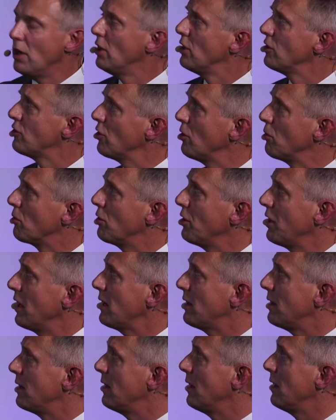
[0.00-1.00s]
So
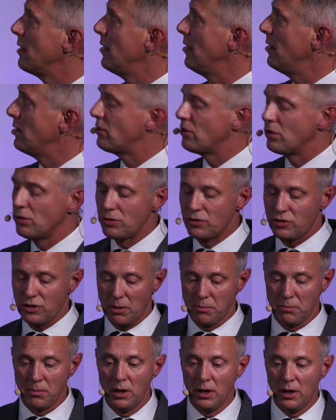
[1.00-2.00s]
connected it into
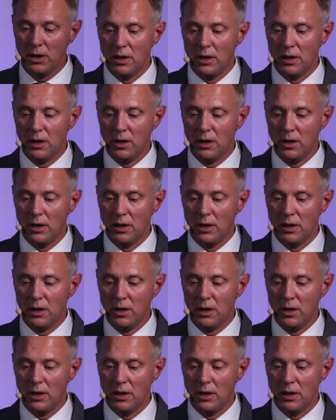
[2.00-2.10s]
some,